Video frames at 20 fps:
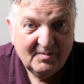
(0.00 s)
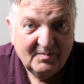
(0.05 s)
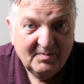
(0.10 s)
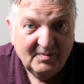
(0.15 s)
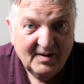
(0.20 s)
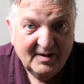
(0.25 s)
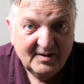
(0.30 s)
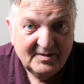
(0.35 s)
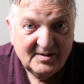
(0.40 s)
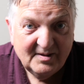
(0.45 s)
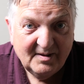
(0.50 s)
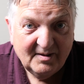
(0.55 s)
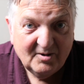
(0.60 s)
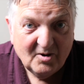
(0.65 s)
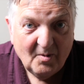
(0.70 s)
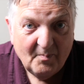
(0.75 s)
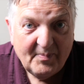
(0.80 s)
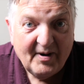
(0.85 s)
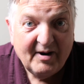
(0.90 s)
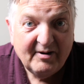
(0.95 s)
is
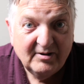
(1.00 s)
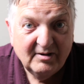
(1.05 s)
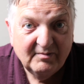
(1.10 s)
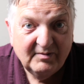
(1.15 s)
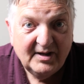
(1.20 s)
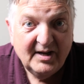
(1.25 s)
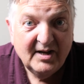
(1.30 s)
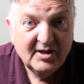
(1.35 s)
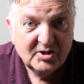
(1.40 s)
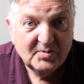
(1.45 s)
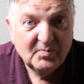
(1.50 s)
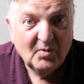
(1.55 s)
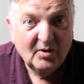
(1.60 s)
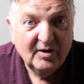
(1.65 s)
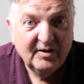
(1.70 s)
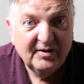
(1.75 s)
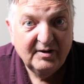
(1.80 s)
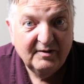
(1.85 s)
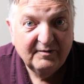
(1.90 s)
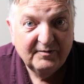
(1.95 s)
comparatively
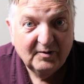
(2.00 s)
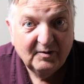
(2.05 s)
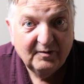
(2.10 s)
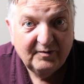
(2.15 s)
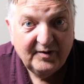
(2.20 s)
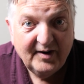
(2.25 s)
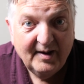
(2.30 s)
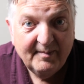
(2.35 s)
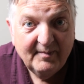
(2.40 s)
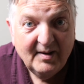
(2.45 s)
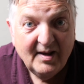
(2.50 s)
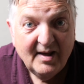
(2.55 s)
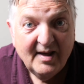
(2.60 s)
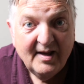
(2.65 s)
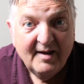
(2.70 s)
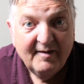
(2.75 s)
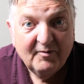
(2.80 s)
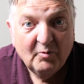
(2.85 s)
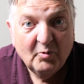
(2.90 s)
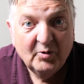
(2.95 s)
smaller than a full frame
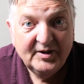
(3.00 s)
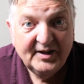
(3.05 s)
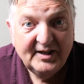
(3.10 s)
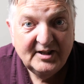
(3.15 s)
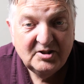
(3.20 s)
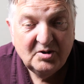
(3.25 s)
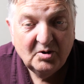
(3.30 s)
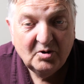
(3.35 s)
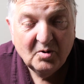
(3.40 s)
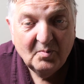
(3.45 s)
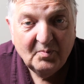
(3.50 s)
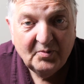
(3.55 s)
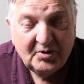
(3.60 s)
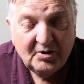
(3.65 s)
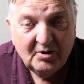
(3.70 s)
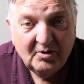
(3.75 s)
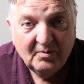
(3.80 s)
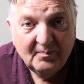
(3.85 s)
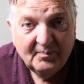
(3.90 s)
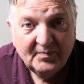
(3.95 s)
for what needs to come
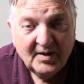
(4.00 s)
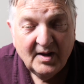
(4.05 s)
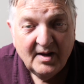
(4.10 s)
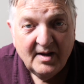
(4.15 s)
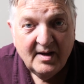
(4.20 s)
through.